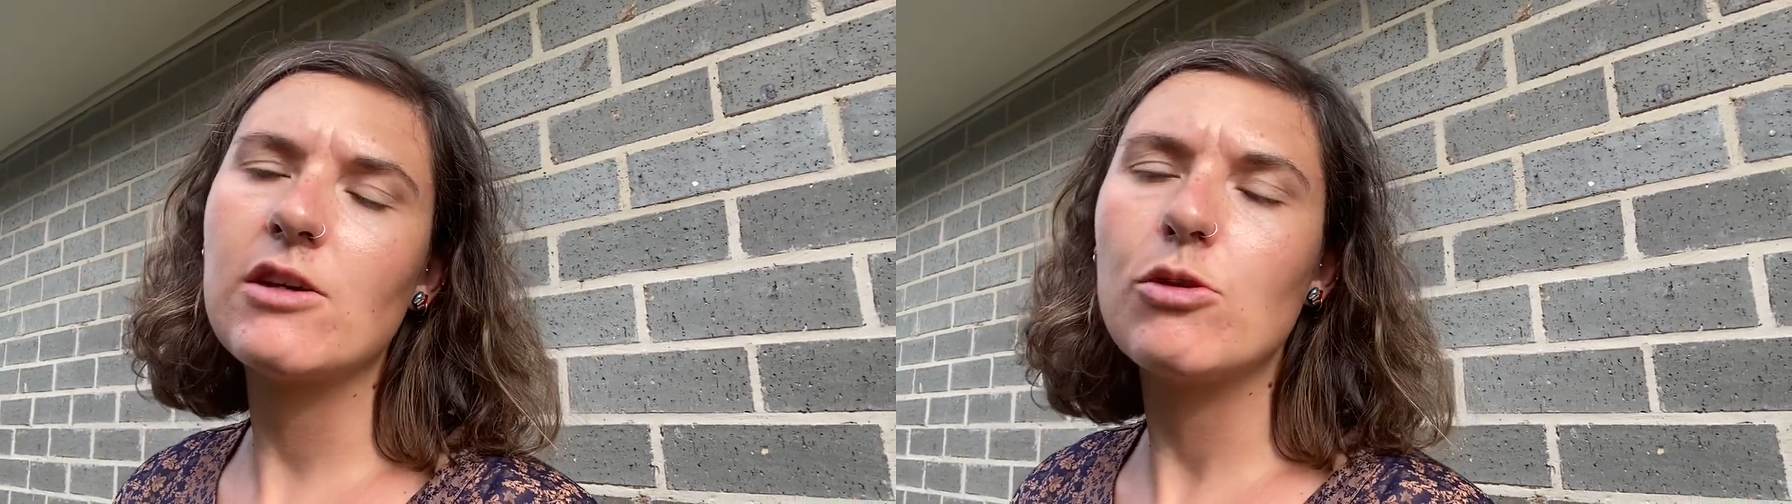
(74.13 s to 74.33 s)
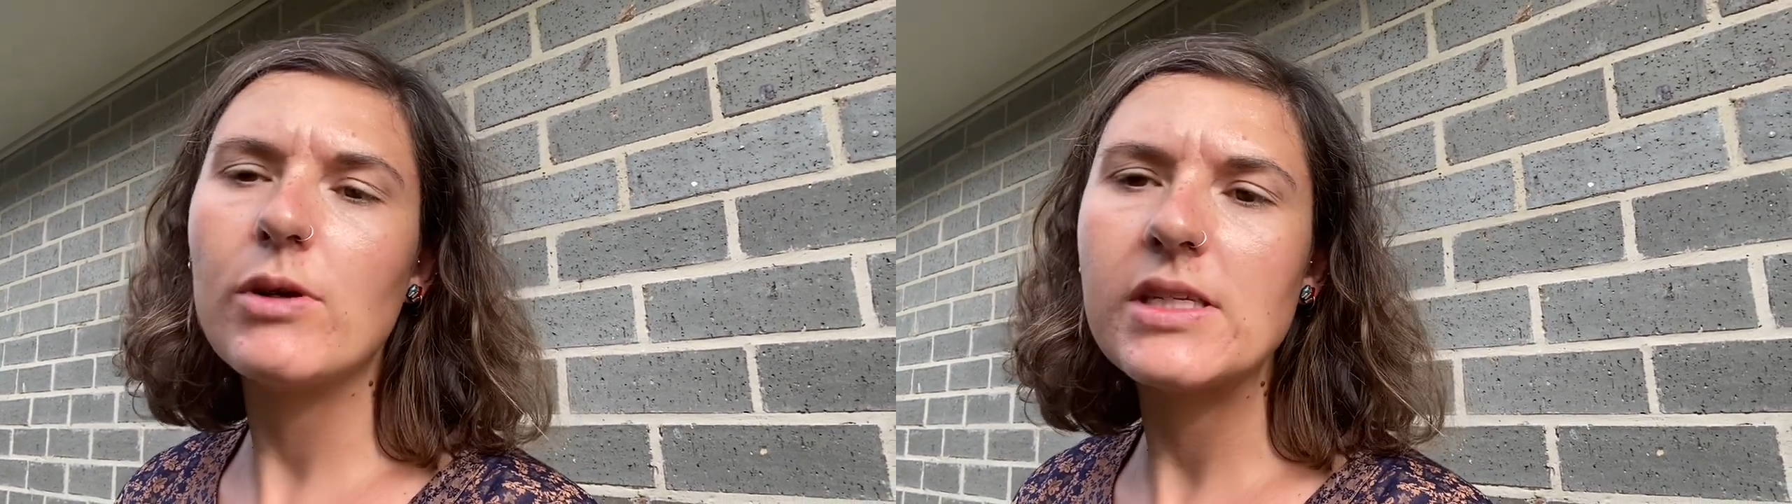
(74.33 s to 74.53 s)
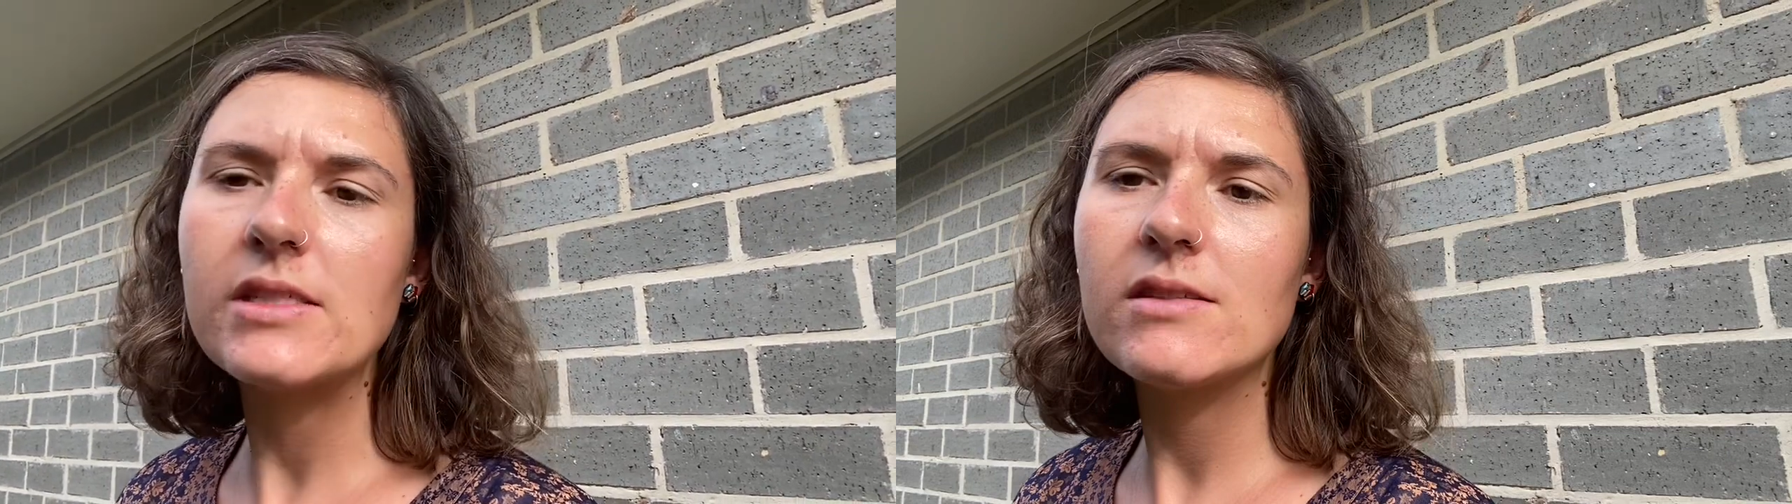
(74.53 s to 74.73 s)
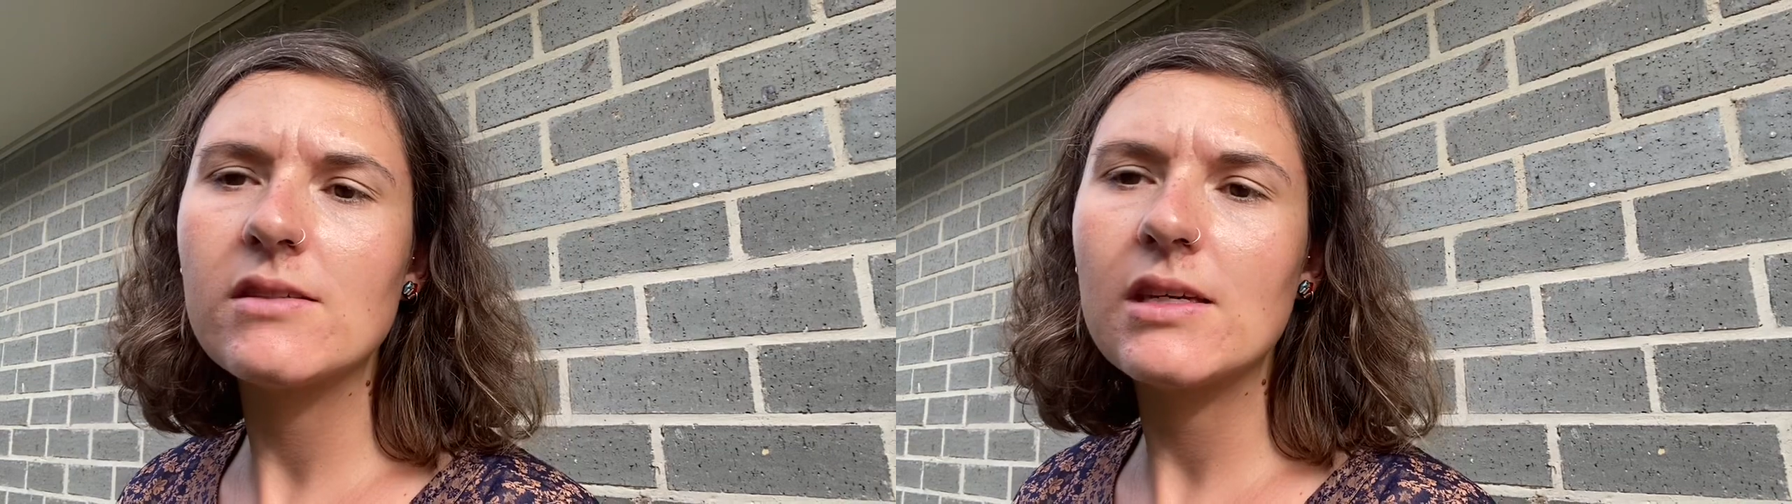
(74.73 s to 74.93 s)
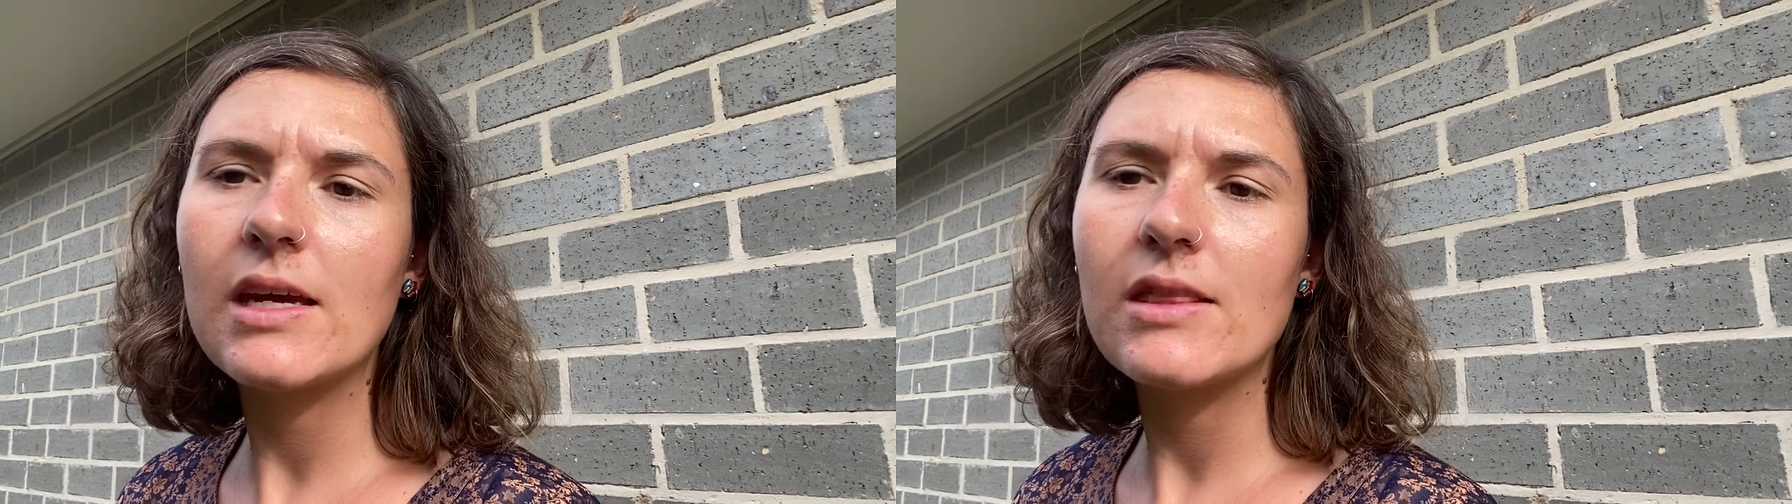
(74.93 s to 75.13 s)
quests
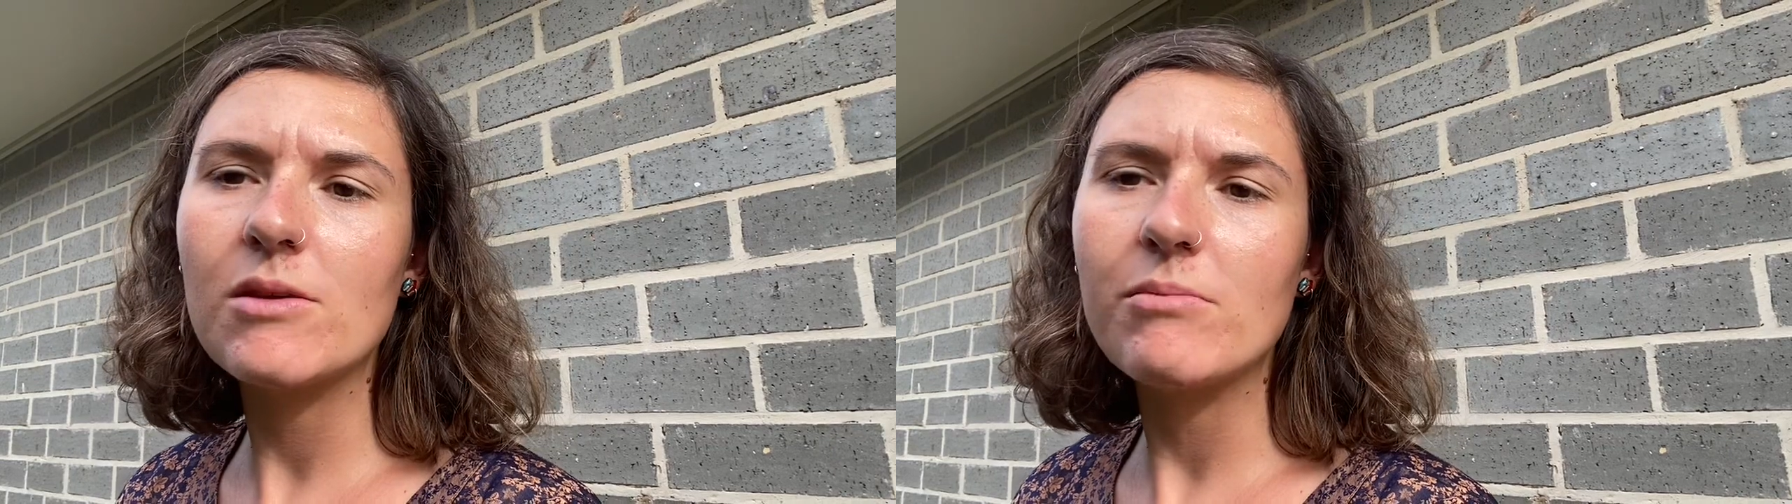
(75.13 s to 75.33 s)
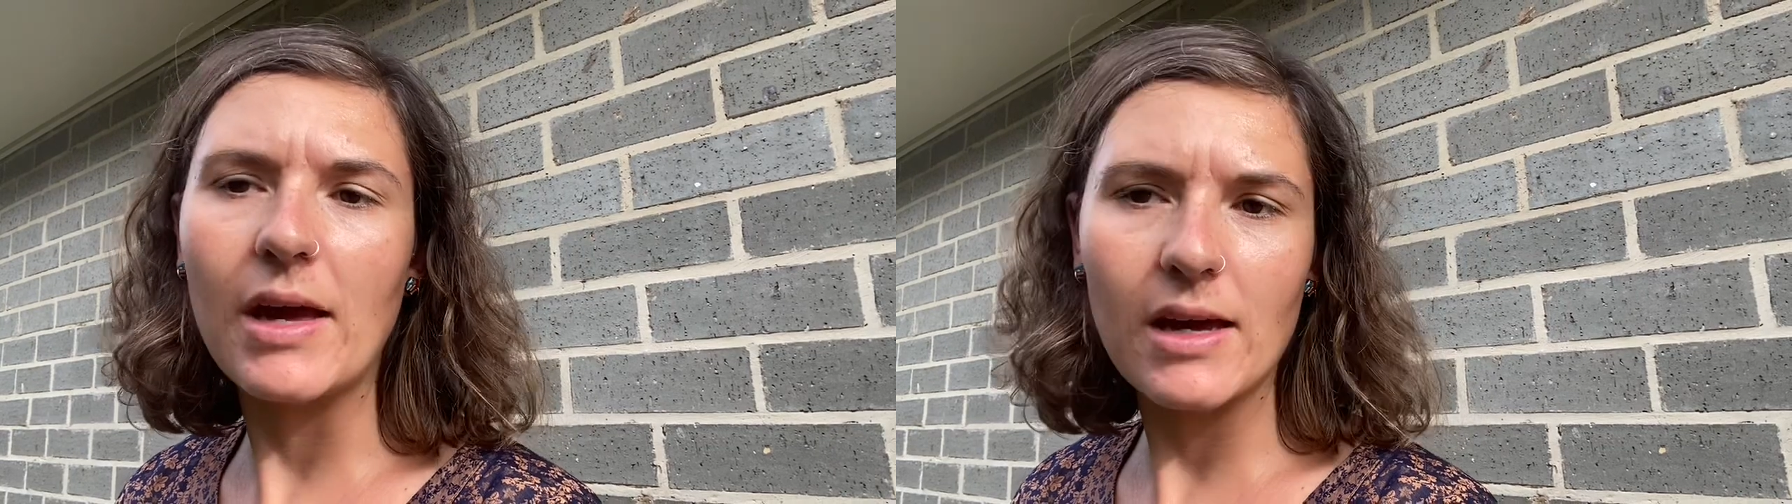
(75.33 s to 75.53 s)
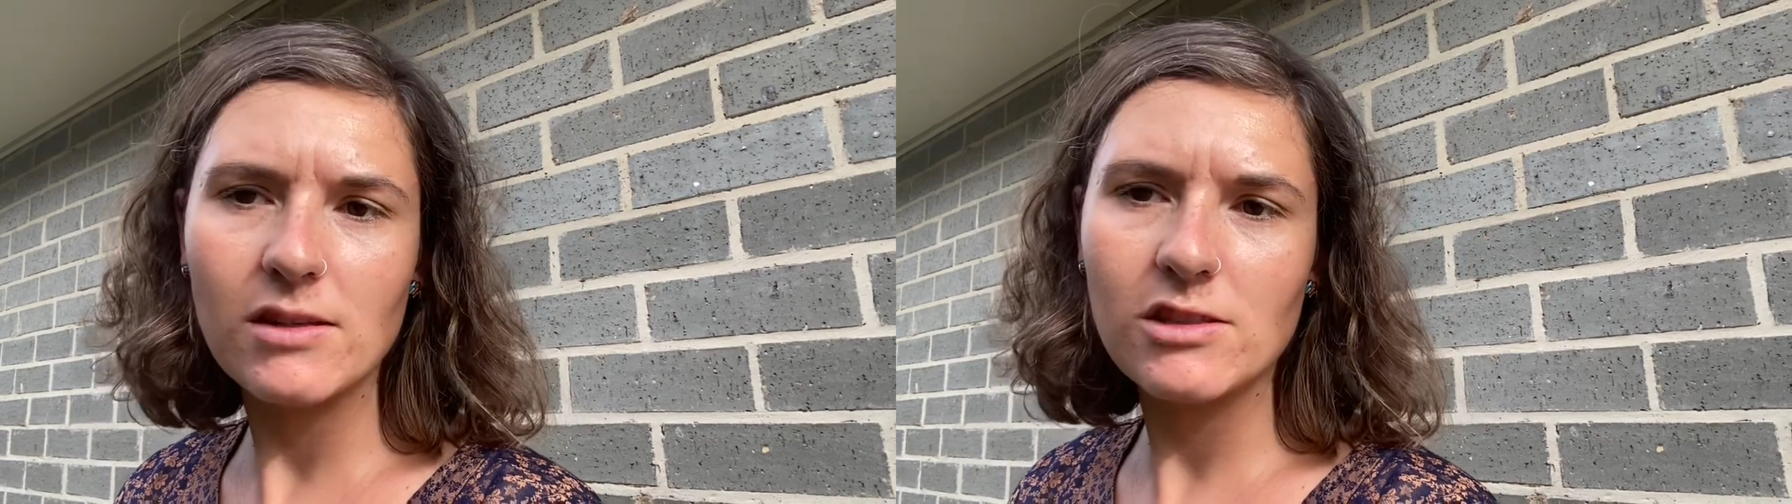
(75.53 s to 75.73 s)
to get them back